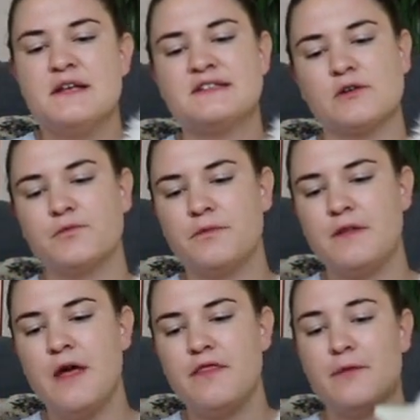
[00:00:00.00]
So,
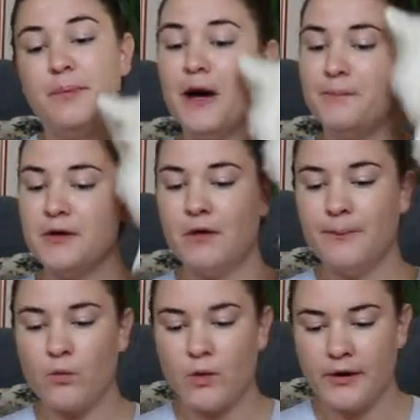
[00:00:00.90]
the Pup You
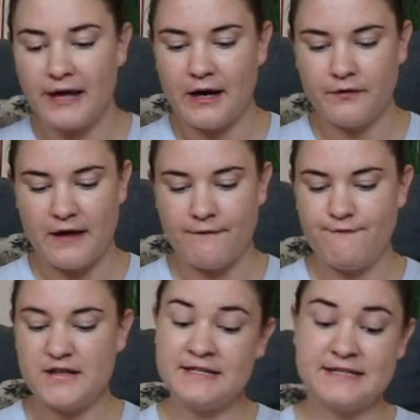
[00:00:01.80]
Up workout, that
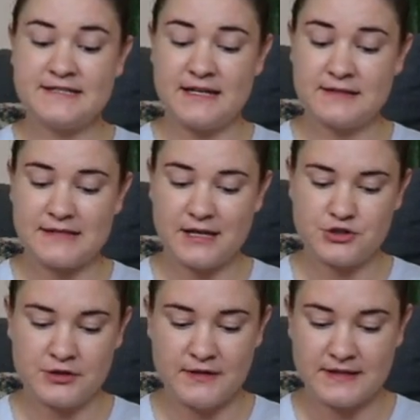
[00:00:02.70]
fitness
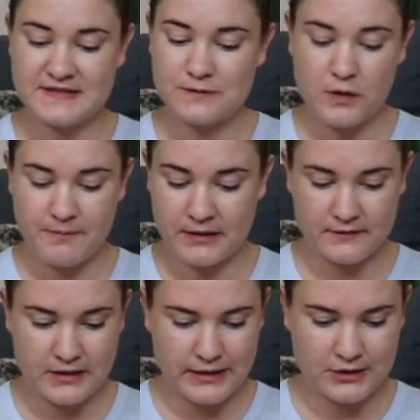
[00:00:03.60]
sensation that's sweeping
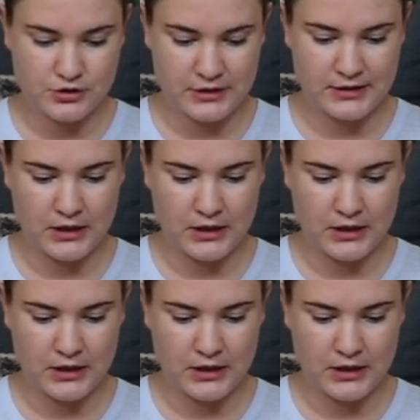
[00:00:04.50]
the nation,